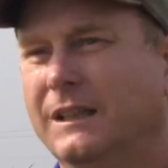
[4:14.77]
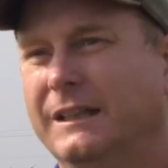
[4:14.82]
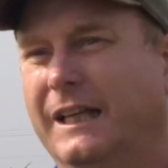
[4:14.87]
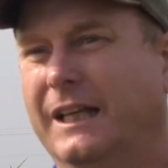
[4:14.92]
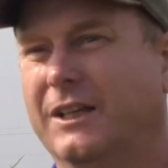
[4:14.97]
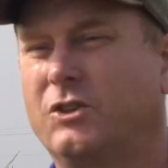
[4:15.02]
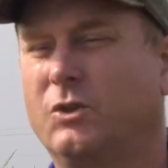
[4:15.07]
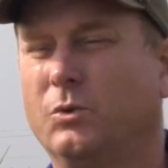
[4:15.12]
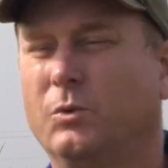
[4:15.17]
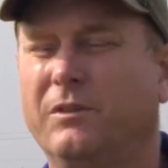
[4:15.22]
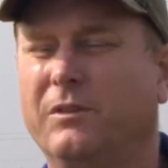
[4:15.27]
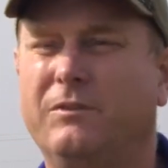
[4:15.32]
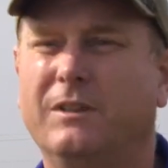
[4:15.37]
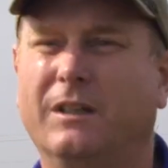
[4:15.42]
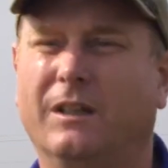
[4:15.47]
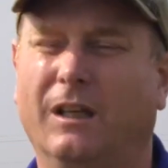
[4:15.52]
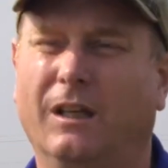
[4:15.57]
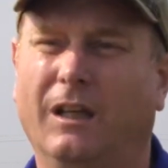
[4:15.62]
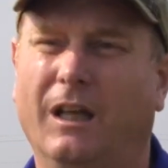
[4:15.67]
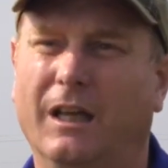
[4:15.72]
Yeah, so we've
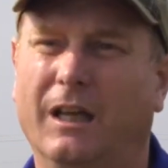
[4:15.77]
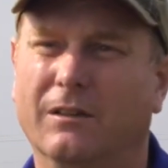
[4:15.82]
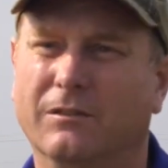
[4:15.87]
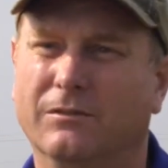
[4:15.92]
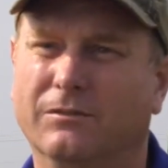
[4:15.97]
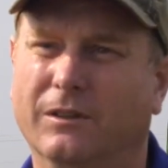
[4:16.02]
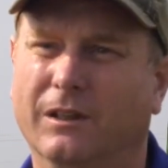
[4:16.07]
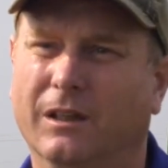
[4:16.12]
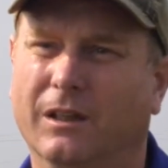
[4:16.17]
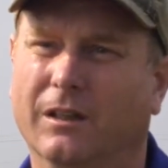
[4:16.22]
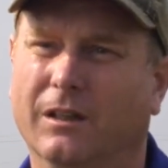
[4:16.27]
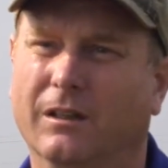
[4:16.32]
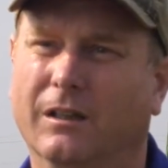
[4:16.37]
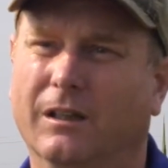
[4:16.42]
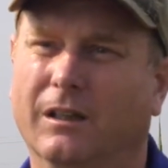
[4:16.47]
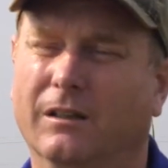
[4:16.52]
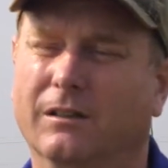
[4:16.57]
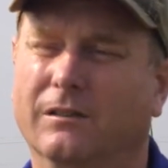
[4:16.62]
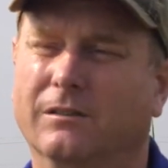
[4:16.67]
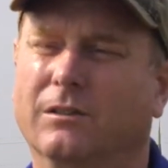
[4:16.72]
done a lot of
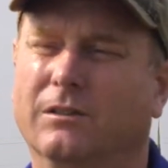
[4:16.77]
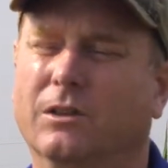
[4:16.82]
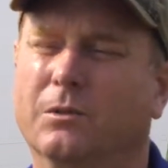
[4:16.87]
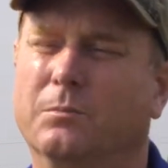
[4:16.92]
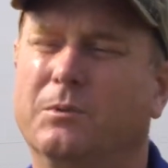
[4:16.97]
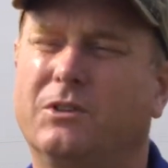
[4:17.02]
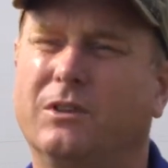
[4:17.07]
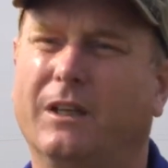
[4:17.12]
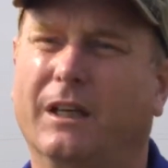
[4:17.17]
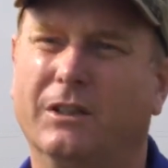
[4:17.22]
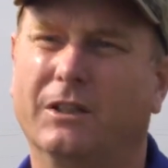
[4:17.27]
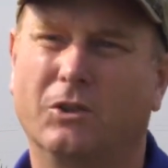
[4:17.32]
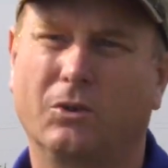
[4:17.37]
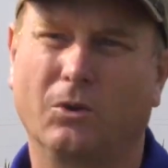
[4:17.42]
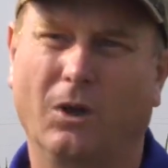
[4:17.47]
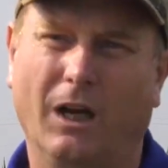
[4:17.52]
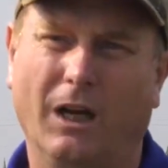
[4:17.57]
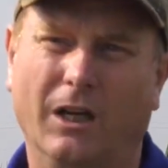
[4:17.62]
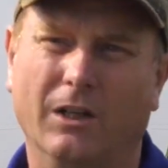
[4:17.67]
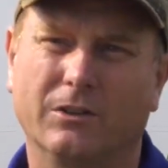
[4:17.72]
herbicide
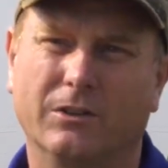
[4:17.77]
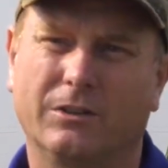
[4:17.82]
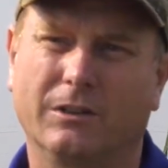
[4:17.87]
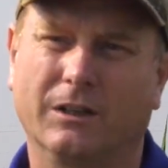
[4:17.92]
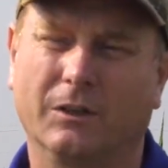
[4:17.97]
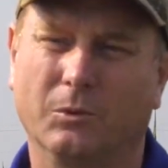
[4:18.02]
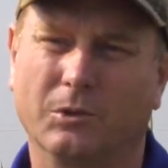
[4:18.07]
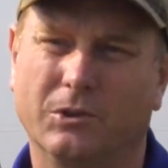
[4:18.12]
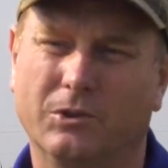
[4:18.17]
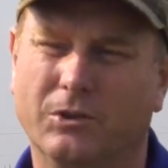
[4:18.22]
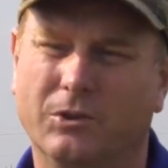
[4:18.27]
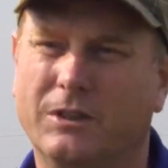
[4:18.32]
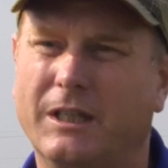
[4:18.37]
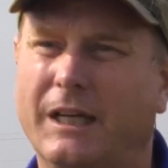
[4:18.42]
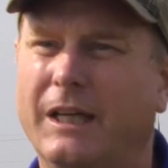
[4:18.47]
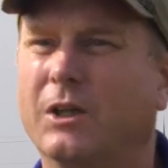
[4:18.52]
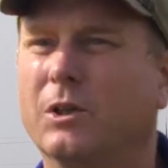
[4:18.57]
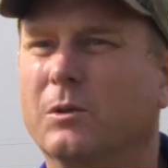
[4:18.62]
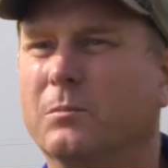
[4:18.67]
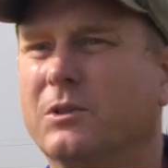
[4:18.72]
trials with
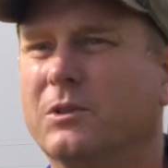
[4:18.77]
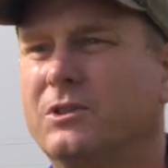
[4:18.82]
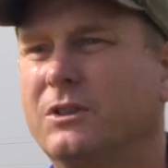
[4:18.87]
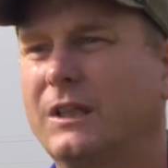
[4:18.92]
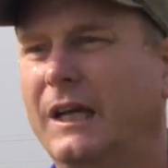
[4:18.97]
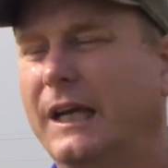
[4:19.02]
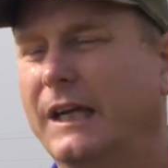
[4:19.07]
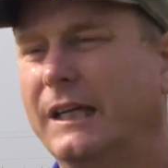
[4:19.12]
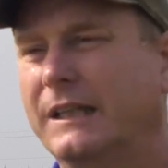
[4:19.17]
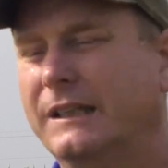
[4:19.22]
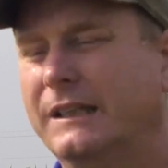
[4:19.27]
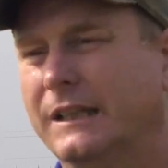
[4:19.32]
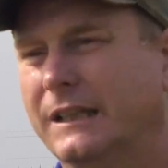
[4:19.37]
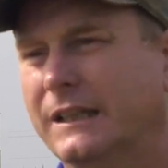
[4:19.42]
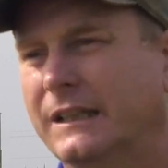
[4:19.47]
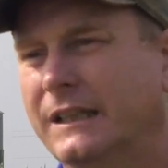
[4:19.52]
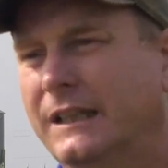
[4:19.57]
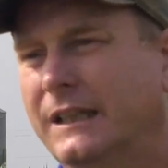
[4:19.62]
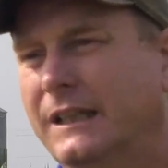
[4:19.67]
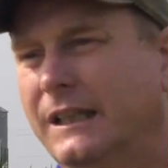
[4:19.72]
Surtain
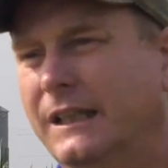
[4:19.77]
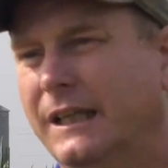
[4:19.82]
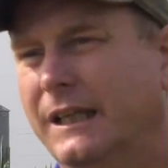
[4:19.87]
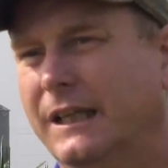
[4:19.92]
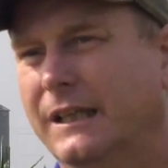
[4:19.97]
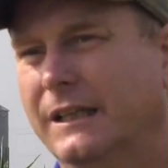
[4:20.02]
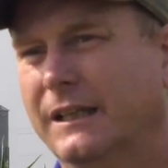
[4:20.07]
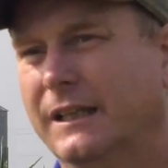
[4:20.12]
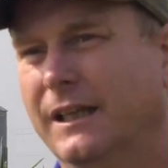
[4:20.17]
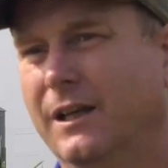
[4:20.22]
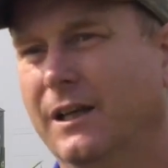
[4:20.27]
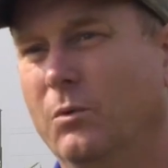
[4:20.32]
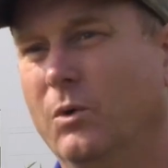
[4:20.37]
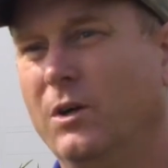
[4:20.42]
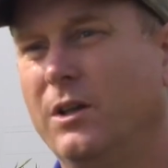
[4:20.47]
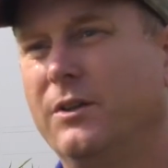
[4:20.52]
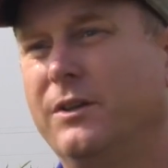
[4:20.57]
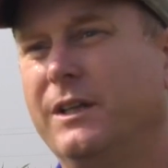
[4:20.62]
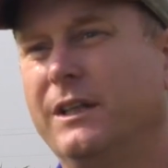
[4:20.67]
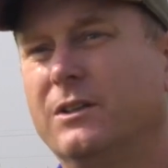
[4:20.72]
herbicide, and one
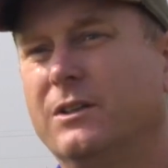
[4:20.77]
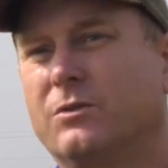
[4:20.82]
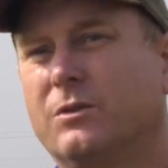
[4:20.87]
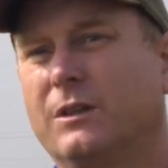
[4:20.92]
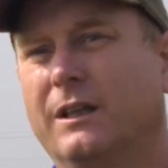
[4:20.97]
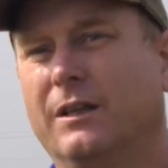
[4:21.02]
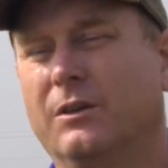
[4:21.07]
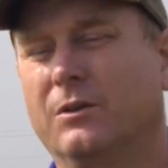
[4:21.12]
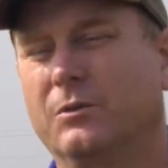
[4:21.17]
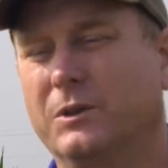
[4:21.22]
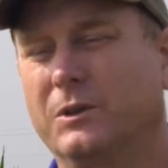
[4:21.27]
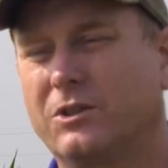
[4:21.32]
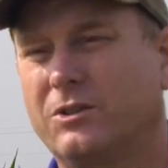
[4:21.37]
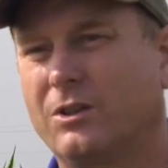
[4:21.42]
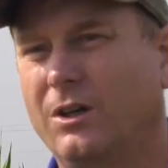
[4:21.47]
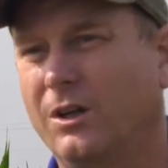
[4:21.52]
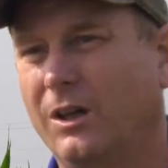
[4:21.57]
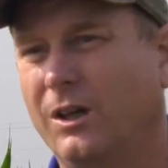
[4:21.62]
of the things that we saw